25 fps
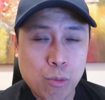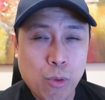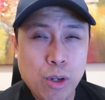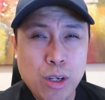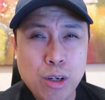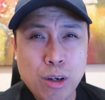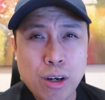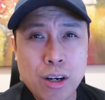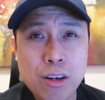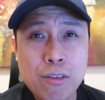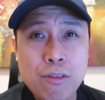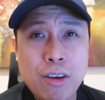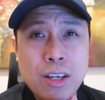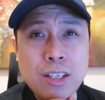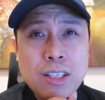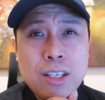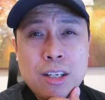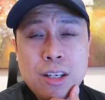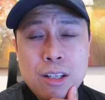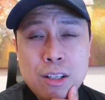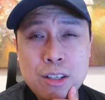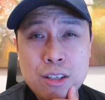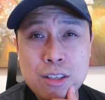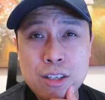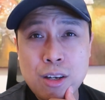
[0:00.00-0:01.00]
when you're
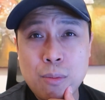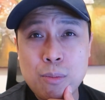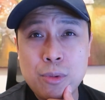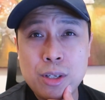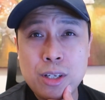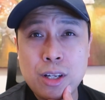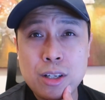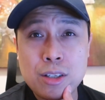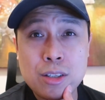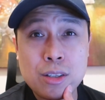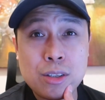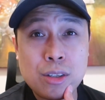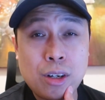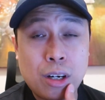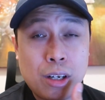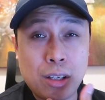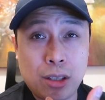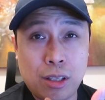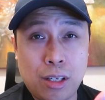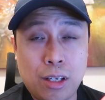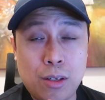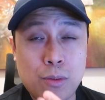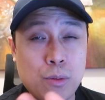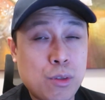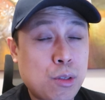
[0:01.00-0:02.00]
investing in something that's starting,